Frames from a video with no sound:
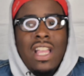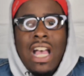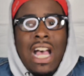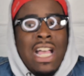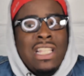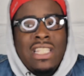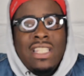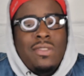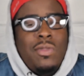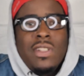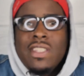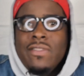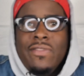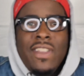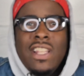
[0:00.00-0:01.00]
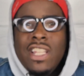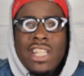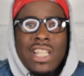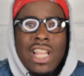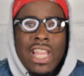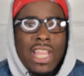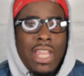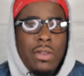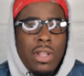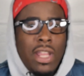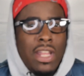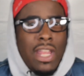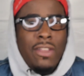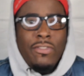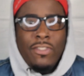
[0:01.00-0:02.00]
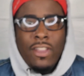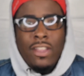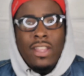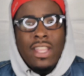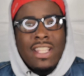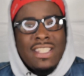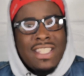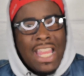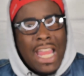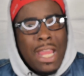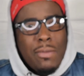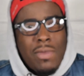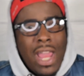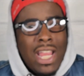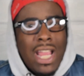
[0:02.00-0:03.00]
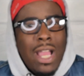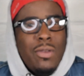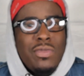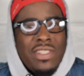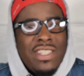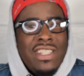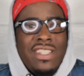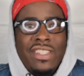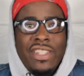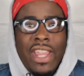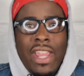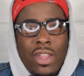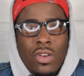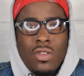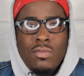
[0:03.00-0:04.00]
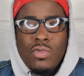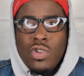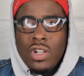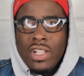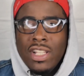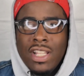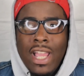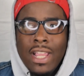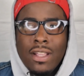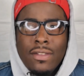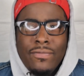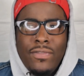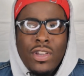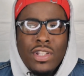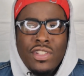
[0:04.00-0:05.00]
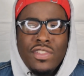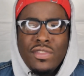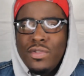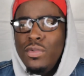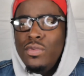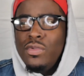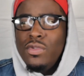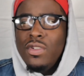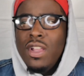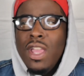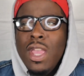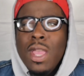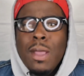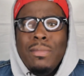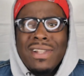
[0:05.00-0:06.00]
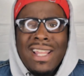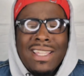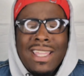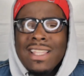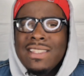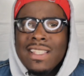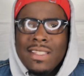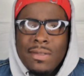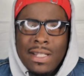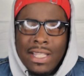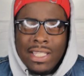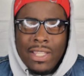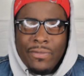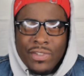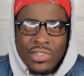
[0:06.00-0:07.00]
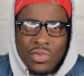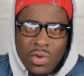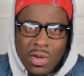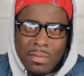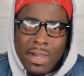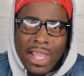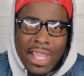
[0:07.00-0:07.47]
I just wasn't feeling it. Like it seemed like I was in jail more than like fucking school. But I guess that's what I get for showing my